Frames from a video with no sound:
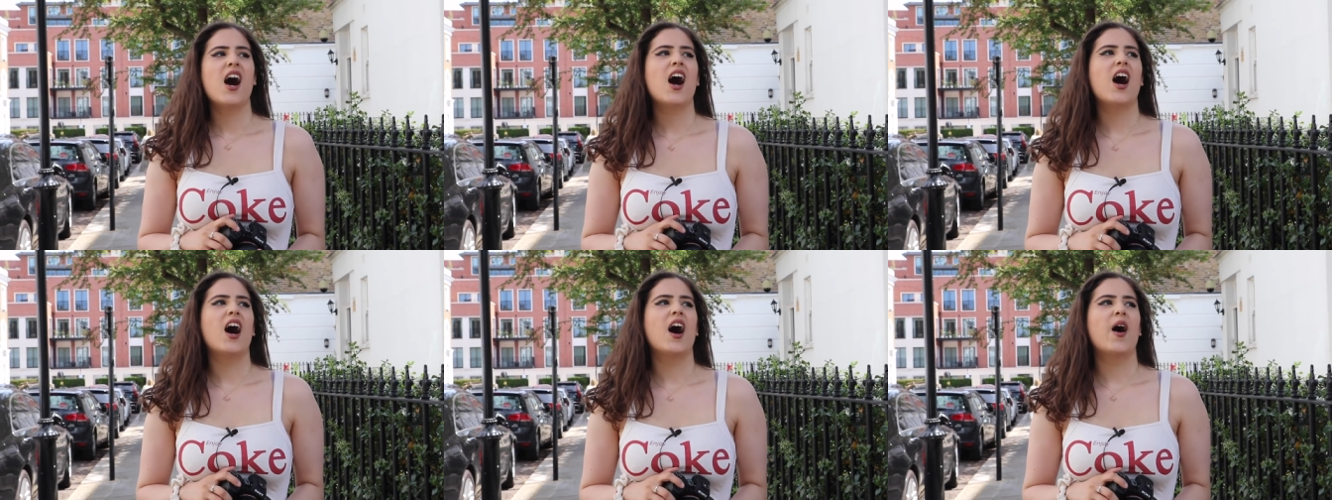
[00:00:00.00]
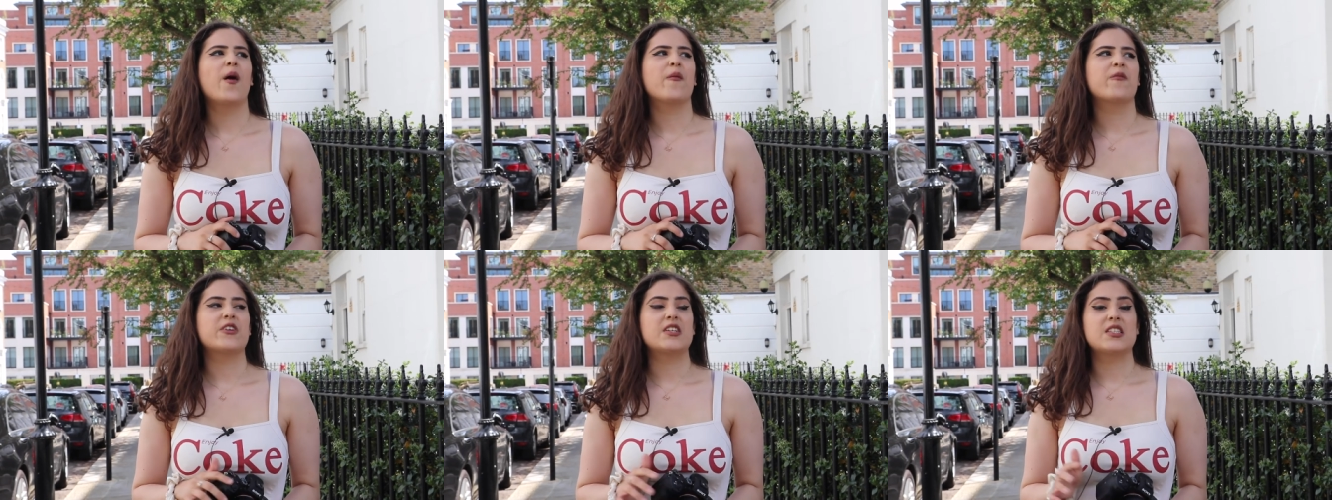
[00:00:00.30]

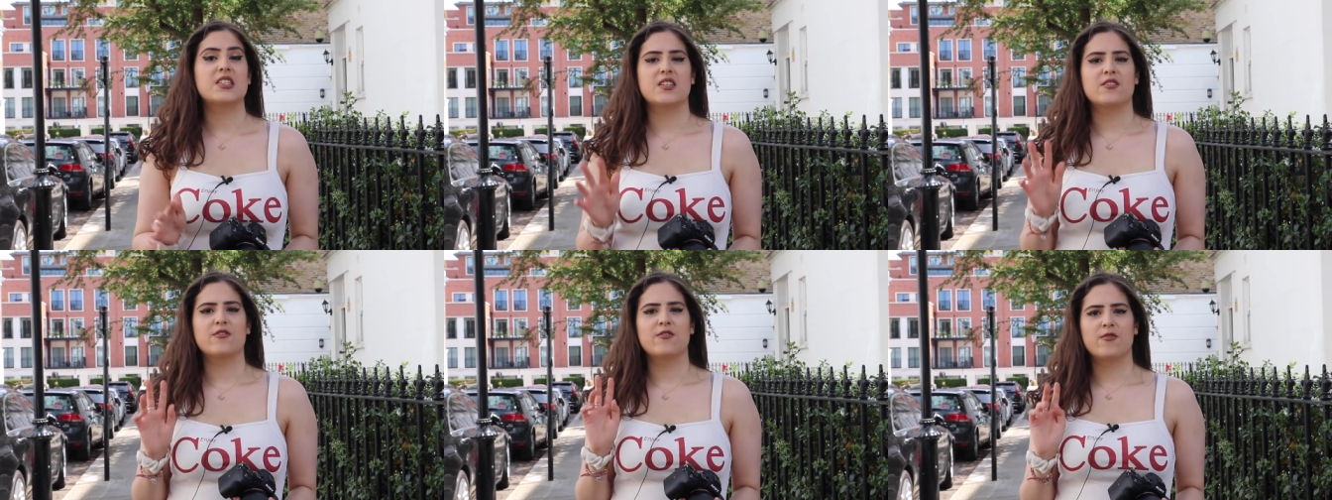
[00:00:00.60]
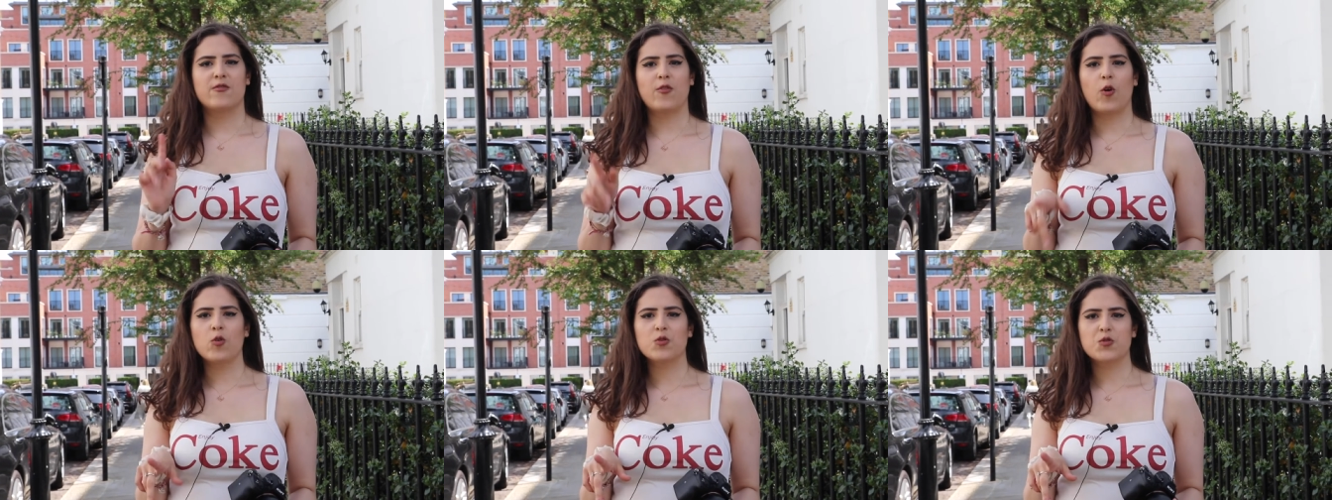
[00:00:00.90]
There's the
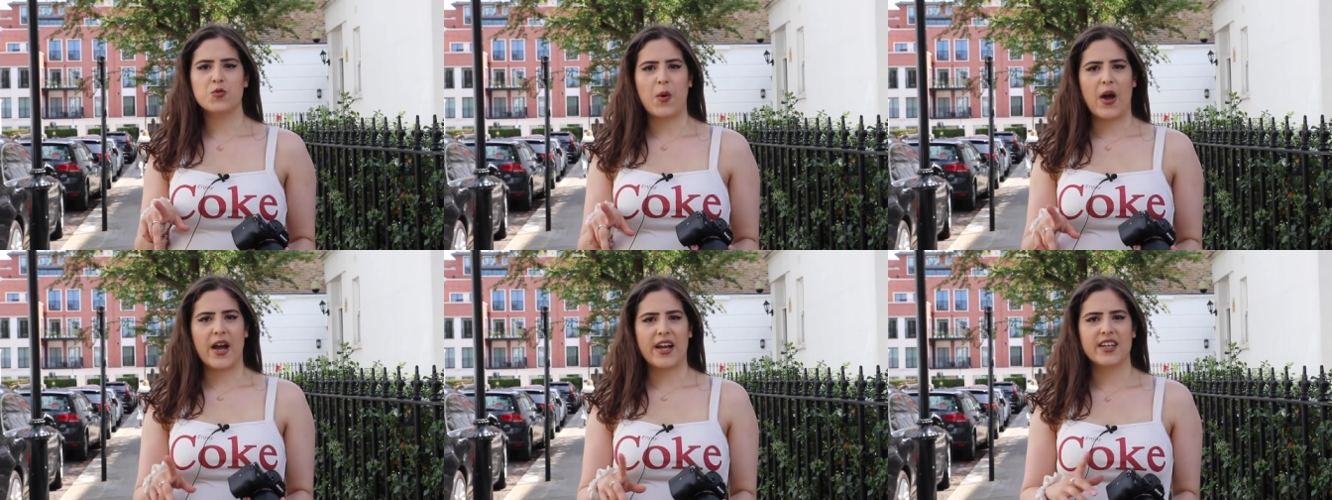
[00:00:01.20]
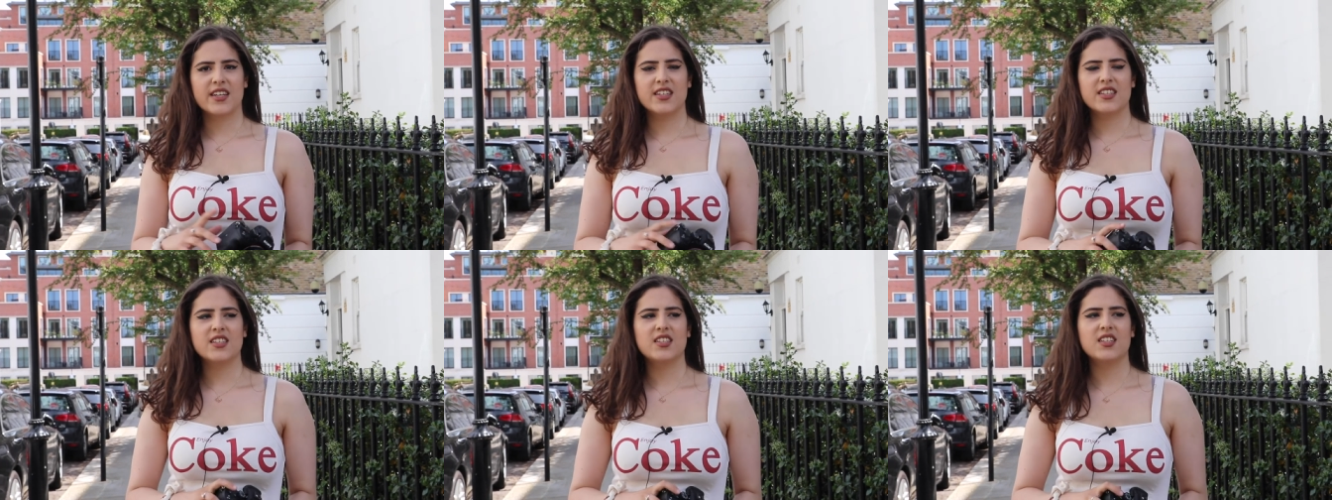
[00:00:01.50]

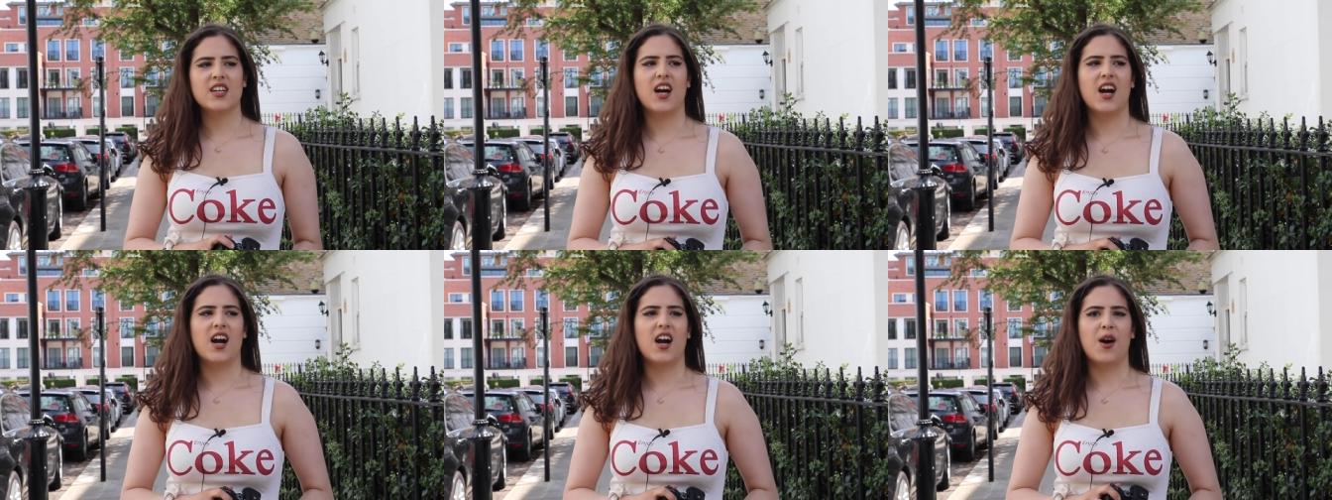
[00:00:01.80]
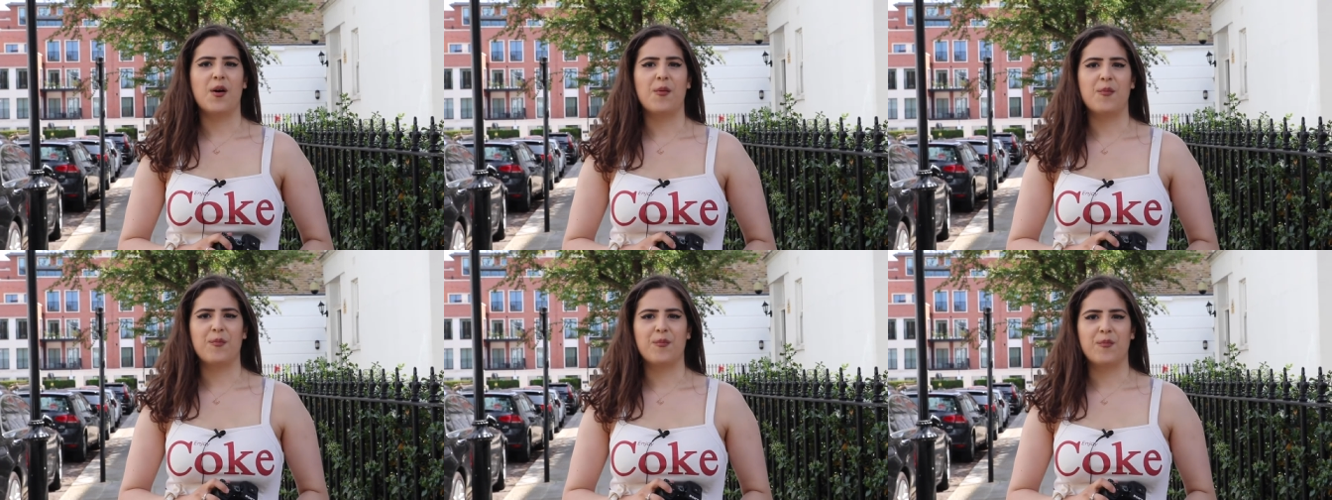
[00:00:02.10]
Volkswagen
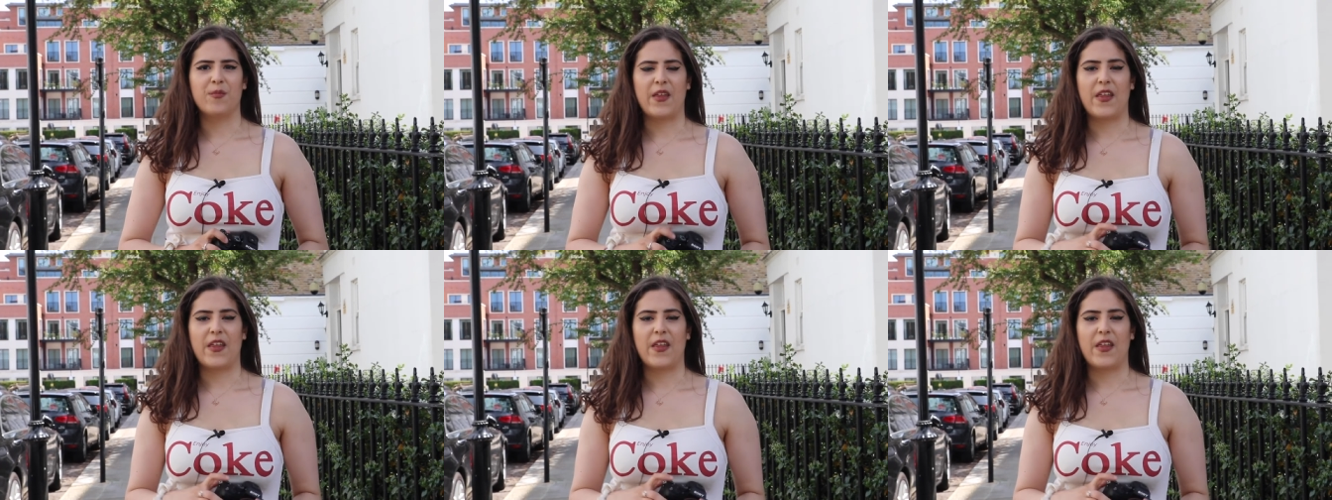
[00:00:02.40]
that